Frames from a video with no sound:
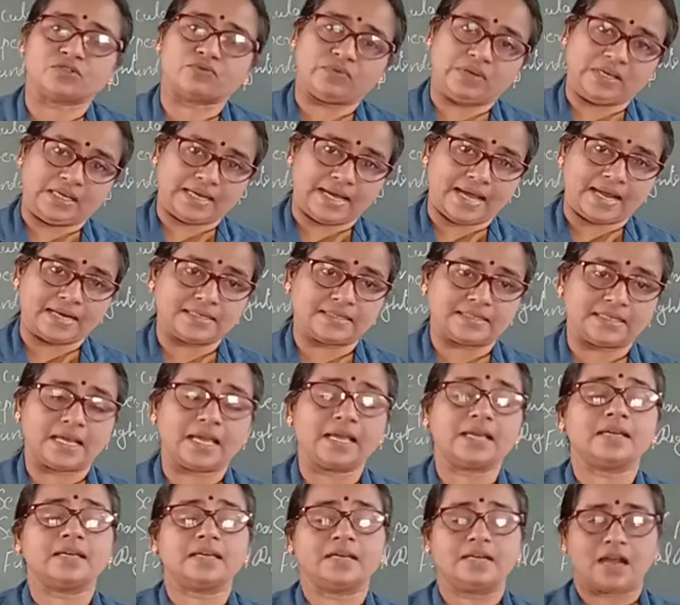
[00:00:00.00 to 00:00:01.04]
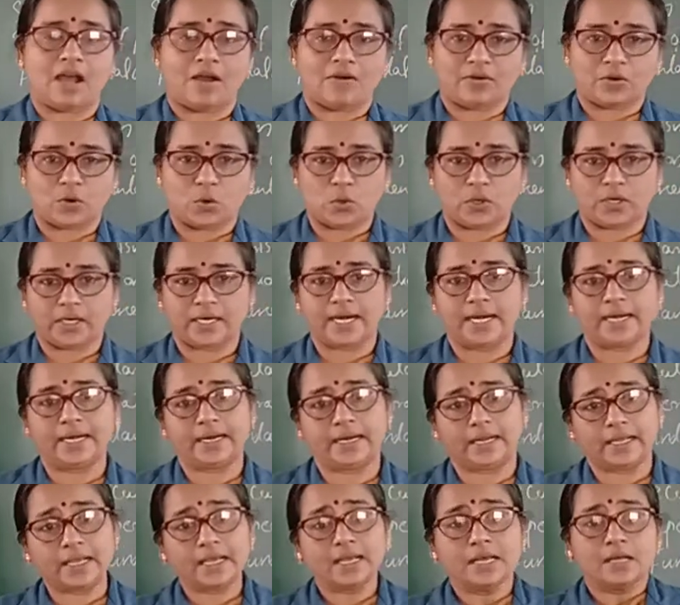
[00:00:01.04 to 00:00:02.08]
we can say in our own
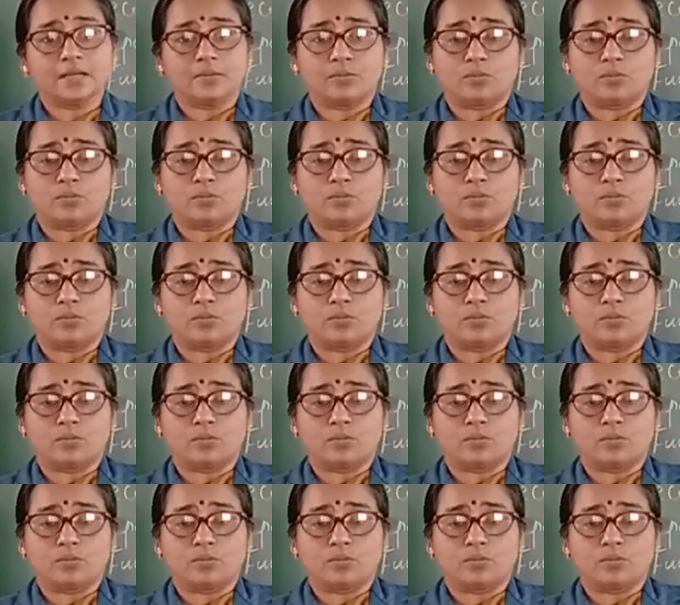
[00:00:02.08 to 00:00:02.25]
country